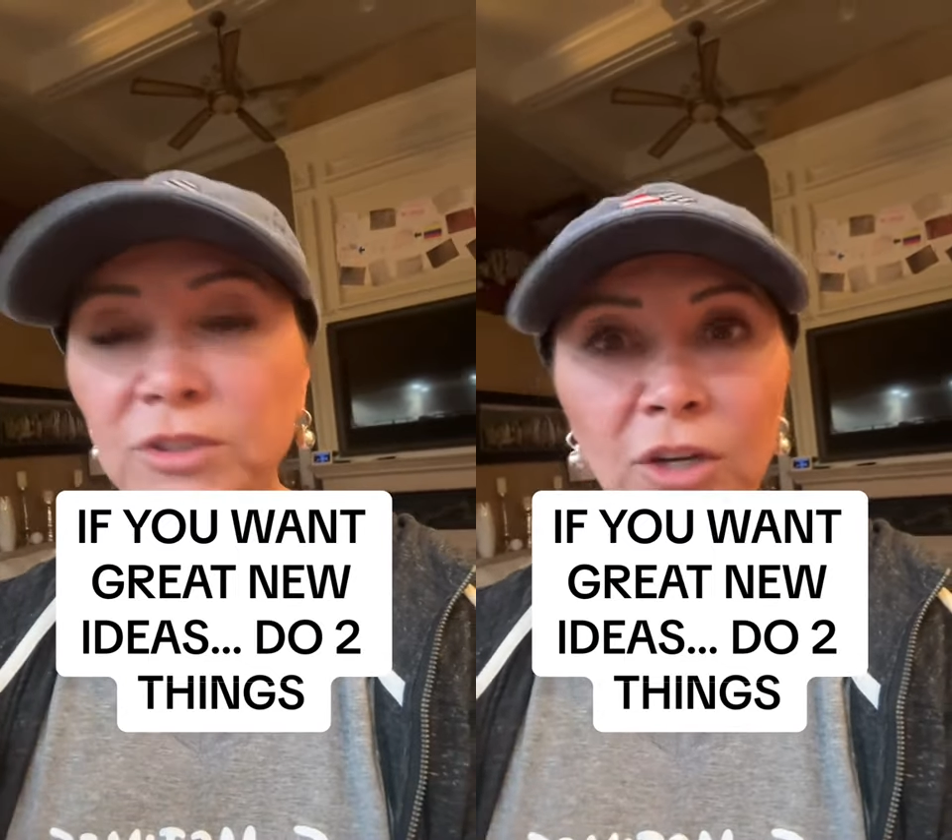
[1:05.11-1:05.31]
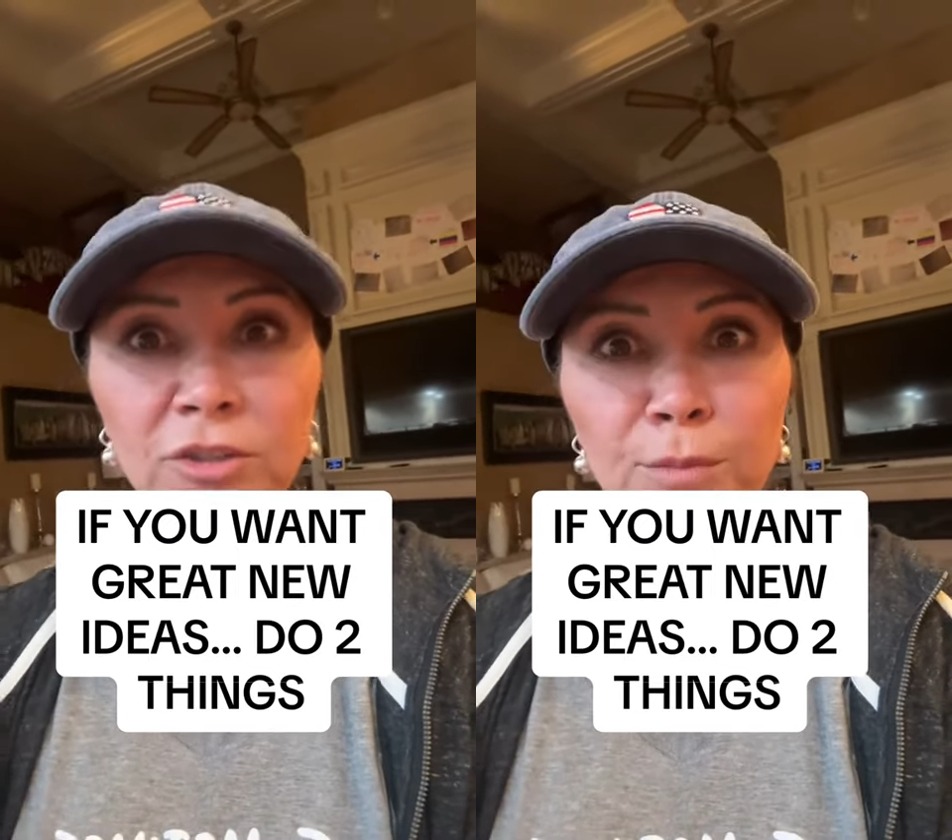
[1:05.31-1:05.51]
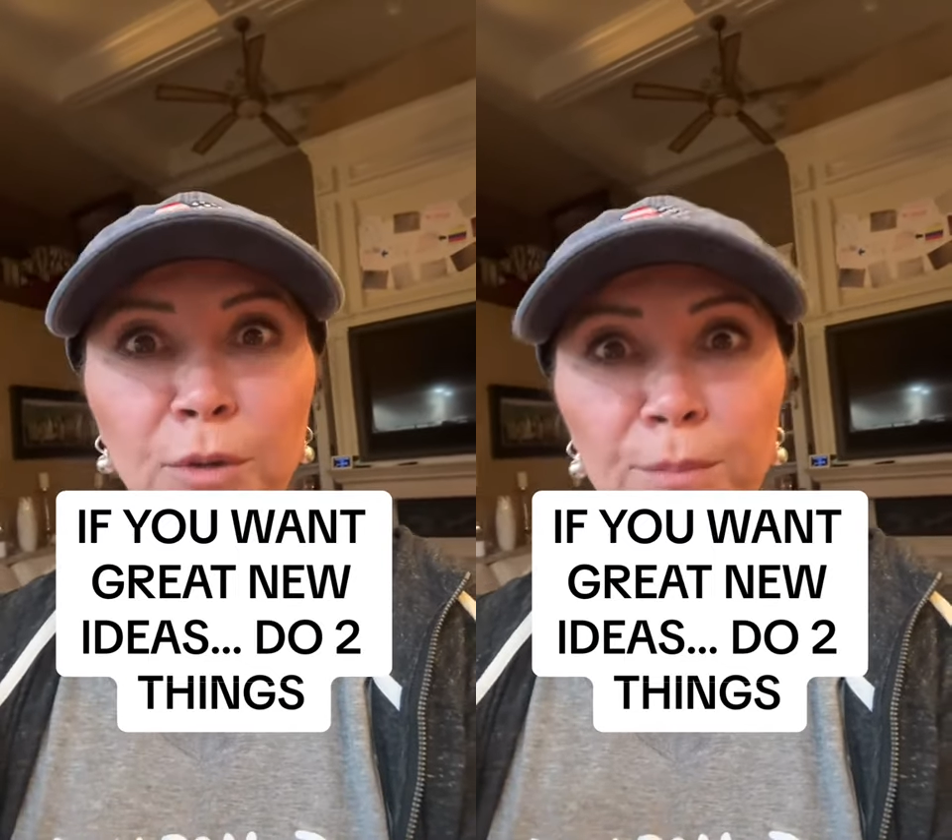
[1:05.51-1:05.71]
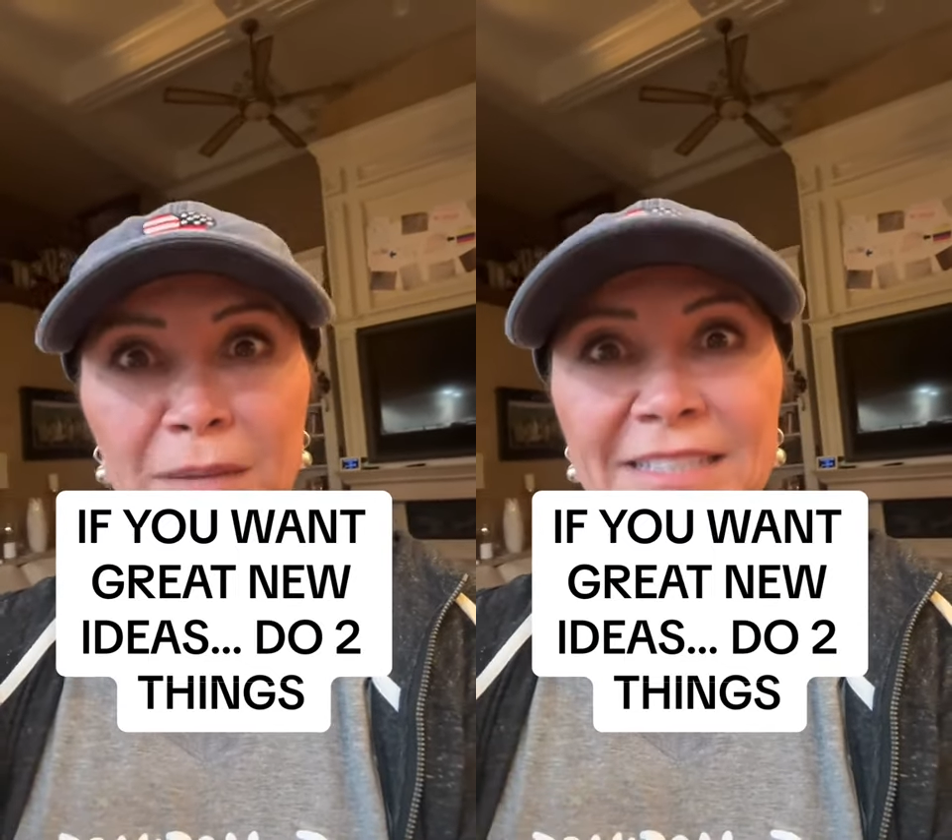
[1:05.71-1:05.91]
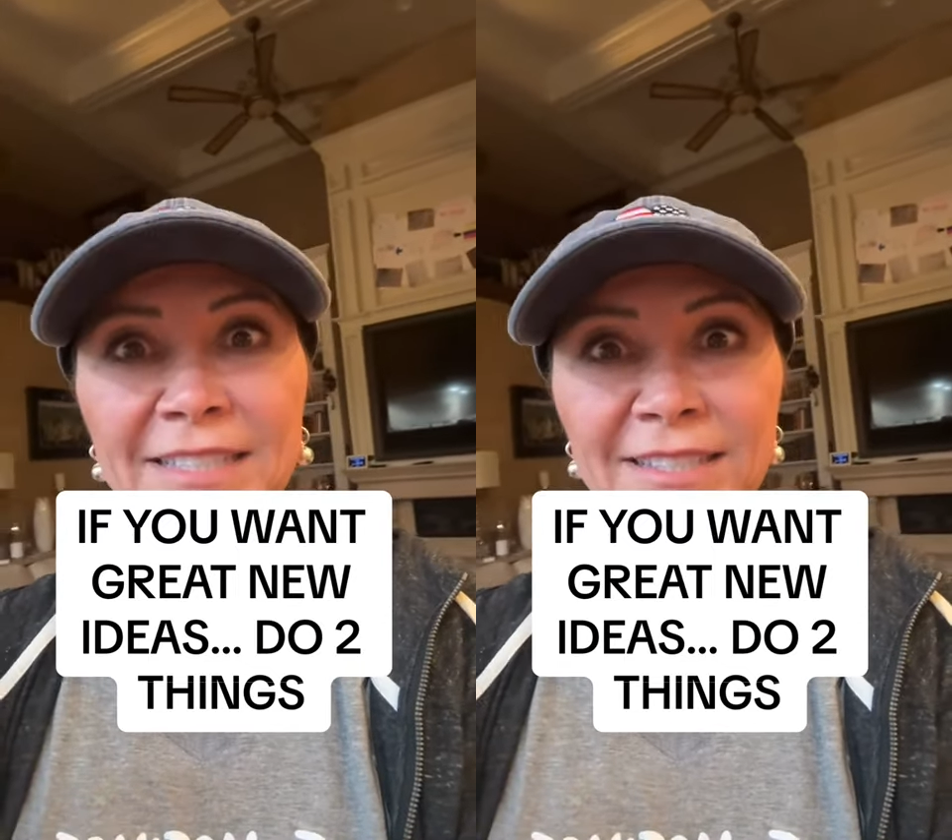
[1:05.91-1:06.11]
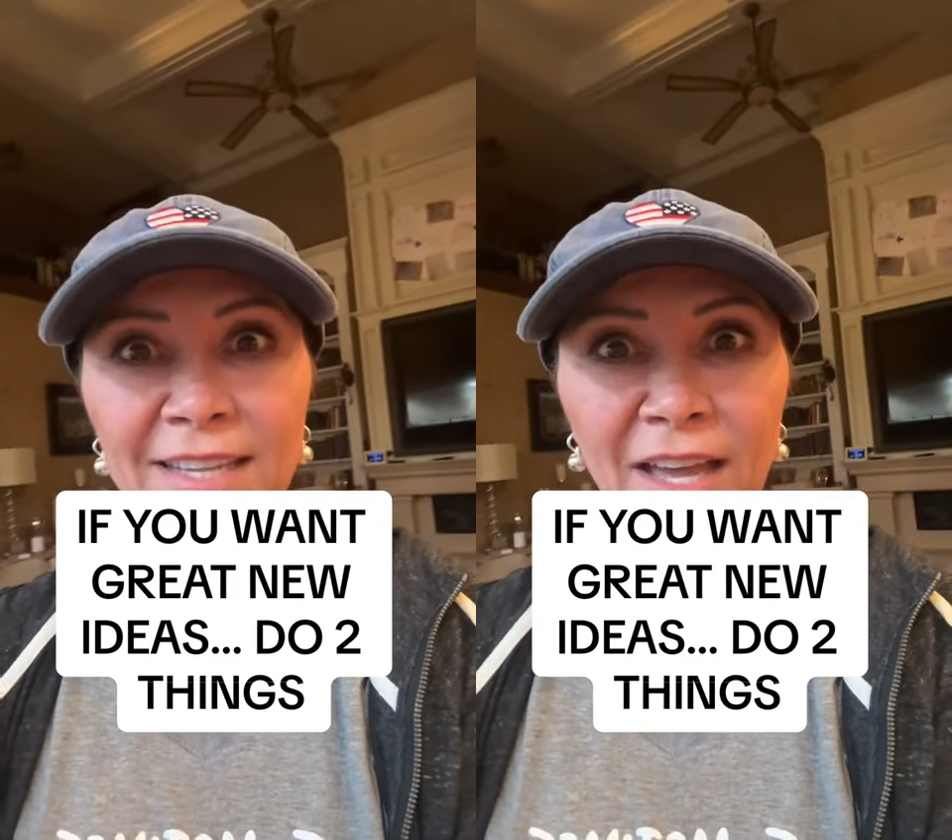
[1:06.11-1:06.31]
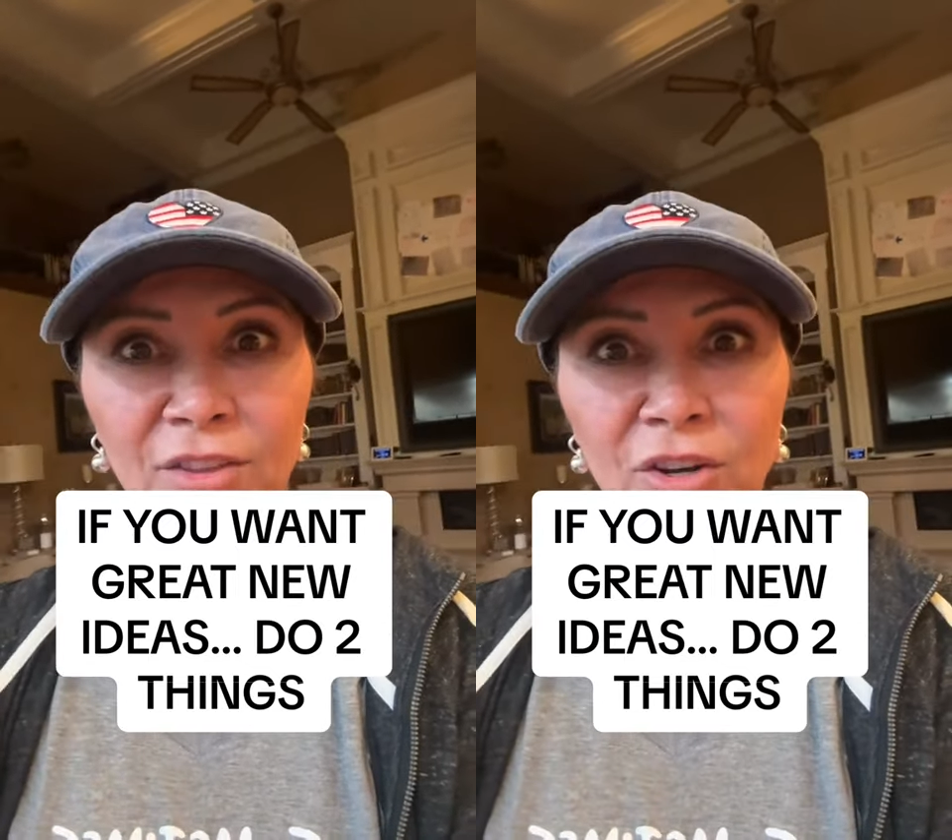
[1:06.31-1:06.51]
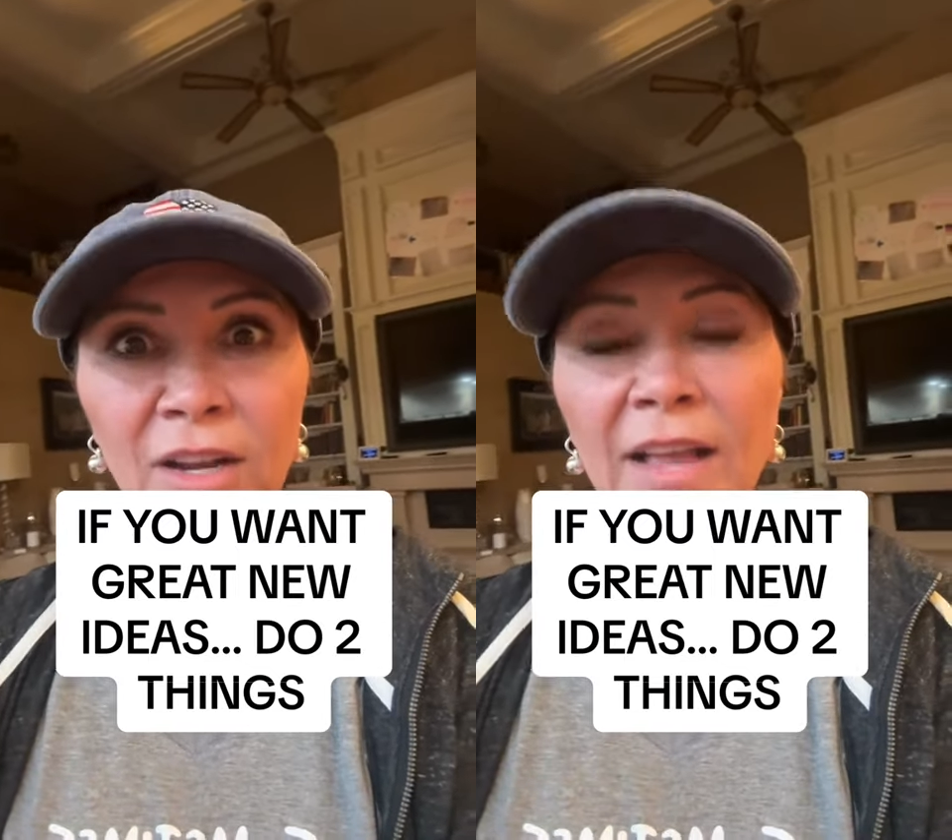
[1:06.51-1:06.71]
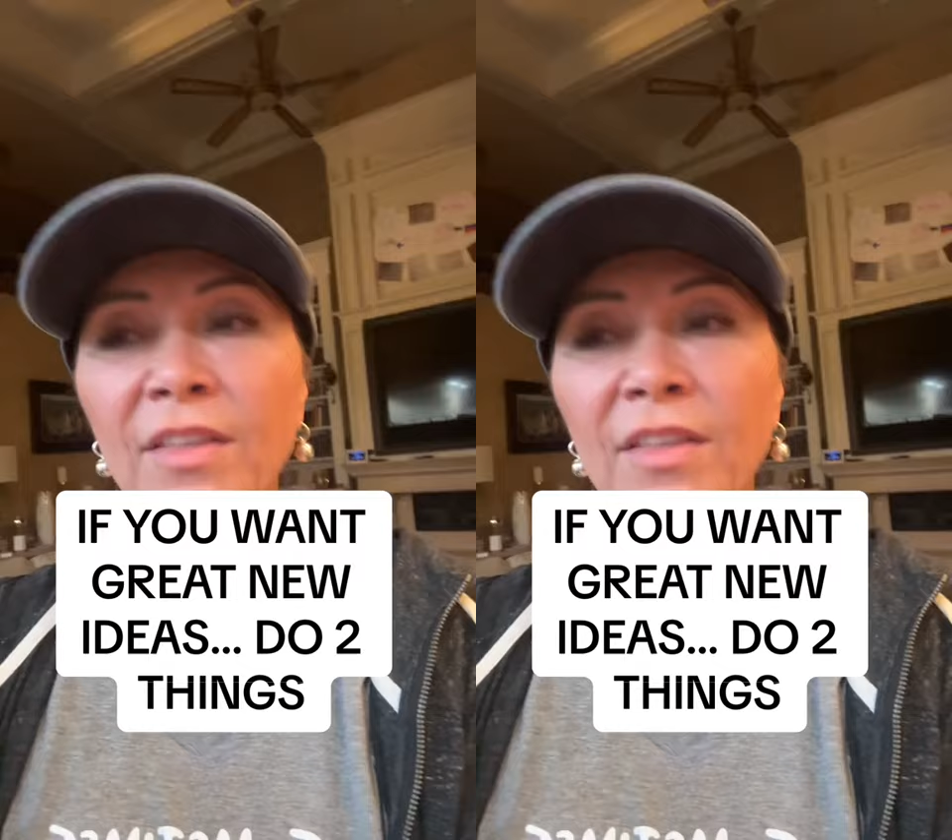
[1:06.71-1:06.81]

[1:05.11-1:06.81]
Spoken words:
start to put pieces together